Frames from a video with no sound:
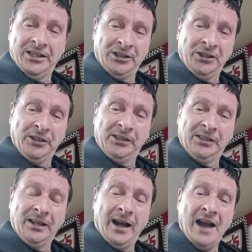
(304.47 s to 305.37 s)

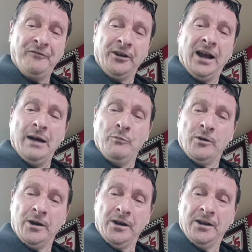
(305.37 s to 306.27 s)
engines, I forgot
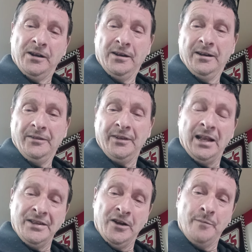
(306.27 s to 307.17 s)
more that
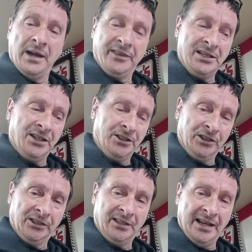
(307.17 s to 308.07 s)
I know about these
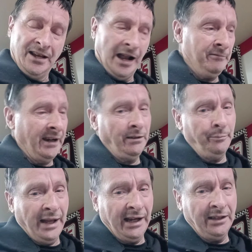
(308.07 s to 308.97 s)
engines today. I ran them
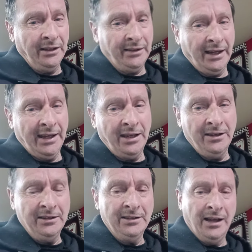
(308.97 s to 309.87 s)
back in the day.
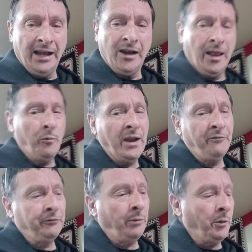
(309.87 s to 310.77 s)
I got away
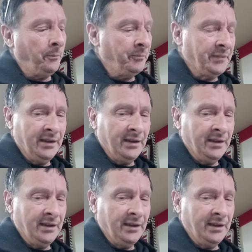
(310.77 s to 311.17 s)
from them.